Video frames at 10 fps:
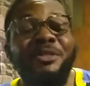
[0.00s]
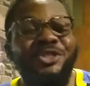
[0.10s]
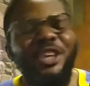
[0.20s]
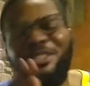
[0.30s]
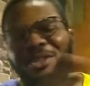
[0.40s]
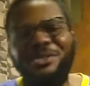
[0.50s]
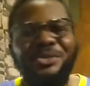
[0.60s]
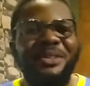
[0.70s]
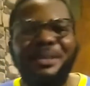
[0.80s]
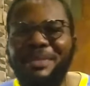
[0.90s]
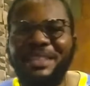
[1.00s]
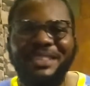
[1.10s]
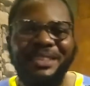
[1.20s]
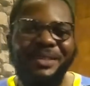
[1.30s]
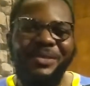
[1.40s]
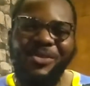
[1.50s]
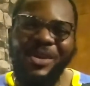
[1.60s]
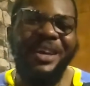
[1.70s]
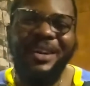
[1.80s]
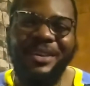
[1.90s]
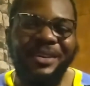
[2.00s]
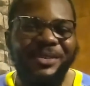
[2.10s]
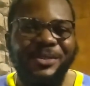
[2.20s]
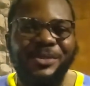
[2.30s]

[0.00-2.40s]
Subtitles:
Sure, you're doing amazingly well.